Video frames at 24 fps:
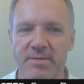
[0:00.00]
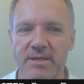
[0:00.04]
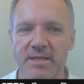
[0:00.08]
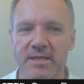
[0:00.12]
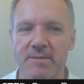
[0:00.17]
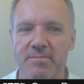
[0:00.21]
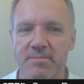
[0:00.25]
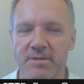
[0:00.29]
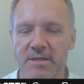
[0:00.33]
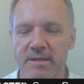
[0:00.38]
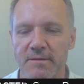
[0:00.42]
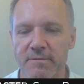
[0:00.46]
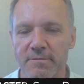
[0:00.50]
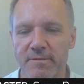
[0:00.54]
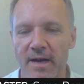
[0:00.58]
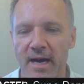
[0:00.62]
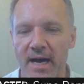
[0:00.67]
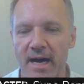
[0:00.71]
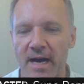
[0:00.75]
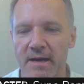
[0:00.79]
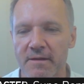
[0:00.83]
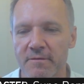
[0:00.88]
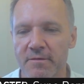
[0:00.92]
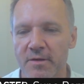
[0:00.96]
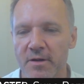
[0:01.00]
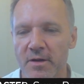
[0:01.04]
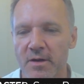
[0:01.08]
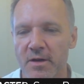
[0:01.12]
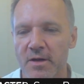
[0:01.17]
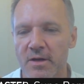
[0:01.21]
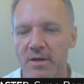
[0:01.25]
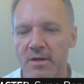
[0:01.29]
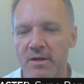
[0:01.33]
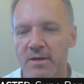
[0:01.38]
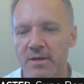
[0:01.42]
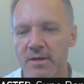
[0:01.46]
Bishop d5,
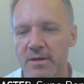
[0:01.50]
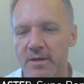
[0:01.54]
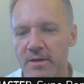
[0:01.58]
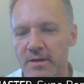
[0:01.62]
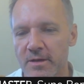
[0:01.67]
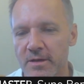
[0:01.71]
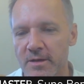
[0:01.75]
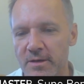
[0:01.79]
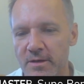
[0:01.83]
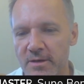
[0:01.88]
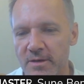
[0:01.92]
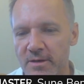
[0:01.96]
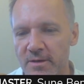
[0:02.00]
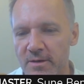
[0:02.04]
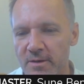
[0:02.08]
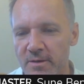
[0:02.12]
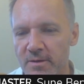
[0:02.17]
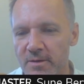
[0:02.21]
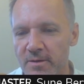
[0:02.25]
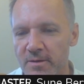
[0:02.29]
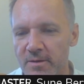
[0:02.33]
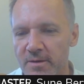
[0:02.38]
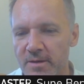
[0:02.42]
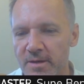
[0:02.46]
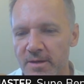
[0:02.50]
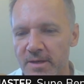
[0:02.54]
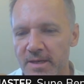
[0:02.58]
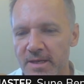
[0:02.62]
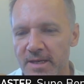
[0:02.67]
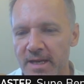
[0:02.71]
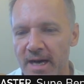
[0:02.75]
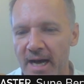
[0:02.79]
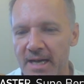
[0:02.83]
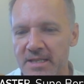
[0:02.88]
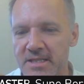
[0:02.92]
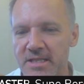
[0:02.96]

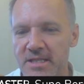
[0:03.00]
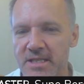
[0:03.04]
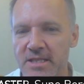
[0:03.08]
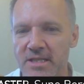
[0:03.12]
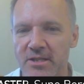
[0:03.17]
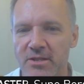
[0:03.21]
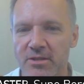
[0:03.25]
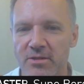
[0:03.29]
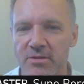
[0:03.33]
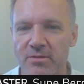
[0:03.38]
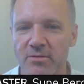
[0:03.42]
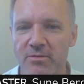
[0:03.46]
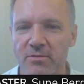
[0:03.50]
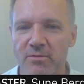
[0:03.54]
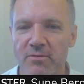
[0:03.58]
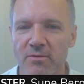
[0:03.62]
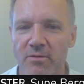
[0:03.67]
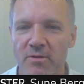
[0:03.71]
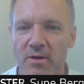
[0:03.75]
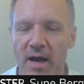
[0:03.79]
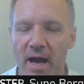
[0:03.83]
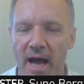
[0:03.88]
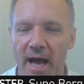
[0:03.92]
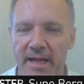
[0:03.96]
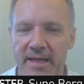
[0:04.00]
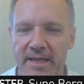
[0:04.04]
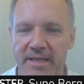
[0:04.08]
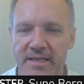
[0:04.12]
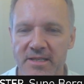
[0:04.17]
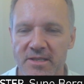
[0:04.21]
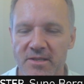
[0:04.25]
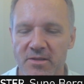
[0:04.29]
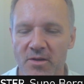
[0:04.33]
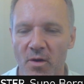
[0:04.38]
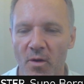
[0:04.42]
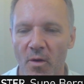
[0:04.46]
knight c2, and
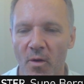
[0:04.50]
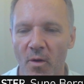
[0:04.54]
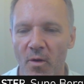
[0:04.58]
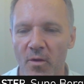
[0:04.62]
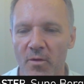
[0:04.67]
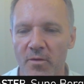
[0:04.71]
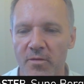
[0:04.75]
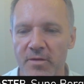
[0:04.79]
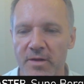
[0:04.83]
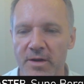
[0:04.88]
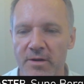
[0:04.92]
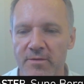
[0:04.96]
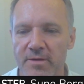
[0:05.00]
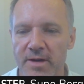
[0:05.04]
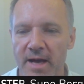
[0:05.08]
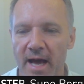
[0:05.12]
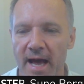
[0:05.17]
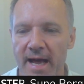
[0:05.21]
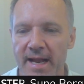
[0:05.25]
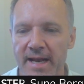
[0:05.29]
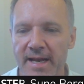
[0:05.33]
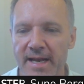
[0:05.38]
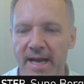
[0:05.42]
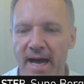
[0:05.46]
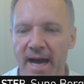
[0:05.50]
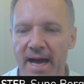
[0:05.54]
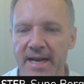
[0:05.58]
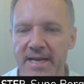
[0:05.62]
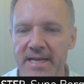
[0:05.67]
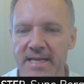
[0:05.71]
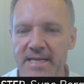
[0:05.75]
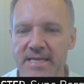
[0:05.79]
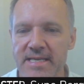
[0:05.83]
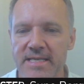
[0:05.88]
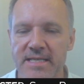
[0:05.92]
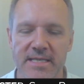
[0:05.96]
this is all theory, and knight
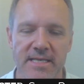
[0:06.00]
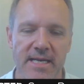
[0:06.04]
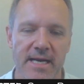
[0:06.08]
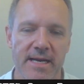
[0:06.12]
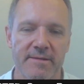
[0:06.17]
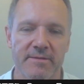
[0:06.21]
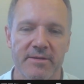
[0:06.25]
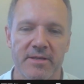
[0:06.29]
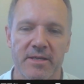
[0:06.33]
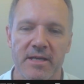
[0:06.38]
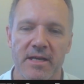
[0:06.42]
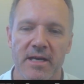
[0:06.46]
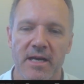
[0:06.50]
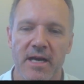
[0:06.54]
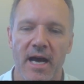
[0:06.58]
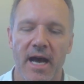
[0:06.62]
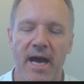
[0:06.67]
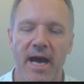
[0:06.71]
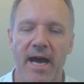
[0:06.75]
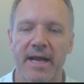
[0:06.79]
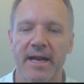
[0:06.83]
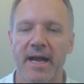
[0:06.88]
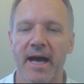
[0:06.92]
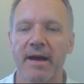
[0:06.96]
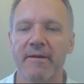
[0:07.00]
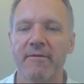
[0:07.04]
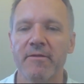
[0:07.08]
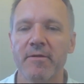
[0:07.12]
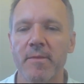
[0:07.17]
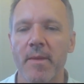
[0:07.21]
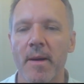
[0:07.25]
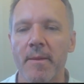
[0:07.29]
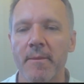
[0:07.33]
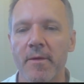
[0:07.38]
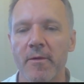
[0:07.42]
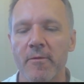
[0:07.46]
e7. And I
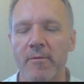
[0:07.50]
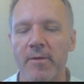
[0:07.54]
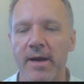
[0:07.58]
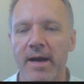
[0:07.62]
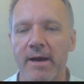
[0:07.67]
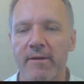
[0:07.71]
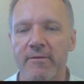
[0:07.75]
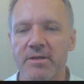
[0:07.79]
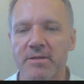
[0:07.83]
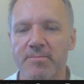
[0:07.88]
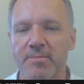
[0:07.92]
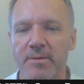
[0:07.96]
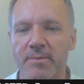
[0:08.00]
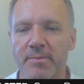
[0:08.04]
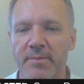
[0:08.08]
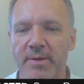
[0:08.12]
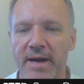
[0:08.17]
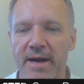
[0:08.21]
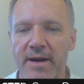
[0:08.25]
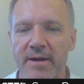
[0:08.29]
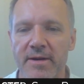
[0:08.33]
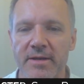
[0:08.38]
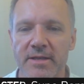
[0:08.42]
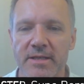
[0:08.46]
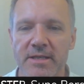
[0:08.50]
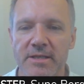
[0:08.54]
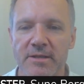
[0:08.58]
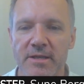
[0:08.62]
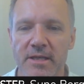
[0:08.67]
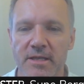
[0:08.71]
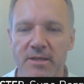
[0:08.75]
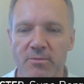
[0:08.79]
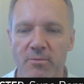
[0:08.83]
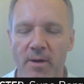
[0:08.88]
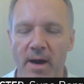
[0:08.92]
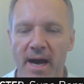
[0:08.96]
remember when I was preparing this
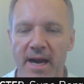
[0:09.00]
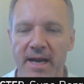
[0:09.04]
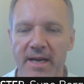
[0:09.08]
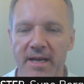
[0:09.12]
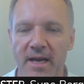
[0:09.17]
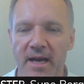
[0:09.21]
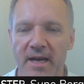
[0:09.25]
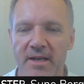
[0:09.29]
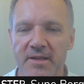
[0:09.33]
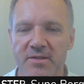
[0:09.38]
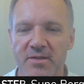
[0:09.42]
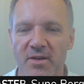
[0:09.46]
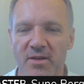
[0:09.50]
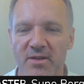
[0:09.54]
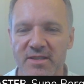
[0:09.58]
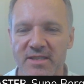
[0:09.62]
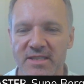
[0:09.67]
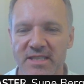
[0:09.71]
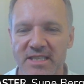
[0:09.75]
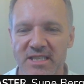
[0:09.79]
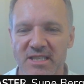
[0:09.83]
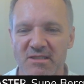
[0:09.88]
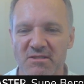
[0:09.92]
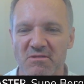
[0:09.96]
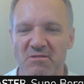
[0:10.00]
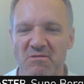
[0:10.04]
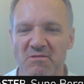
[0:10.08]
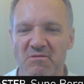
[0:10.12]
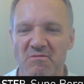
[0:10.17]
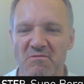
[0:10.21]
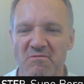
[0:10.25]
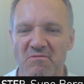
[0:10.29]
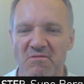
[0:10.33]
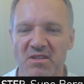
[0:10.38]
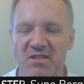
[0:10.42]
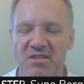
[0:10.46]
as white, I thought this
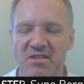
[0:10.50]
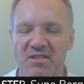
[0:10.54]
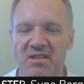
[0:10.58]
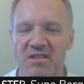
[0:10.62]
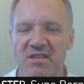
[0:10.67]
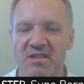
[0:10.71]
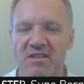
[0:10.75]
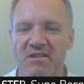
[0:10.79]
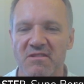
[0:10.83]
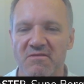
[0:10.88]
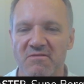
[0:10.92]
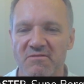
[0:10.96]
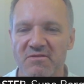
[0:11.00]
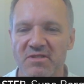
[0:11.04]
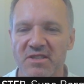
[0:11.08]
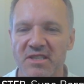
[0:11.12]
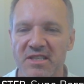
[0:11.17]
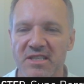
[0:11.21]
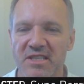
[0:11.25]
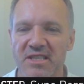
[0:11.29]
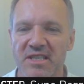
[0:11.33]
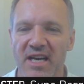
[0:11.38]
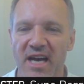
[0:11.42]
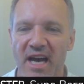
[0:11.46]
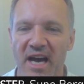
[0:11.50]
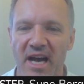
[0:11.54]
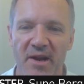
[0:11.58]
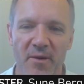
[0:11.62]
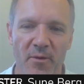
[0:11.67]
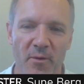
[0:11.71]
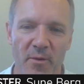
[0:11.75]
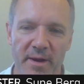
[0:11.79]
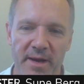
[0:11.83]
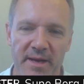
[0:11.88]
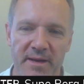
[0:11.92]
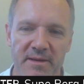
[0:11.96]
was really
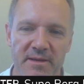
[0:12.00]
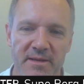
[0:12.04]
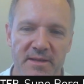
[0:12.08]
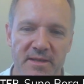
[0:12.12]
annoying.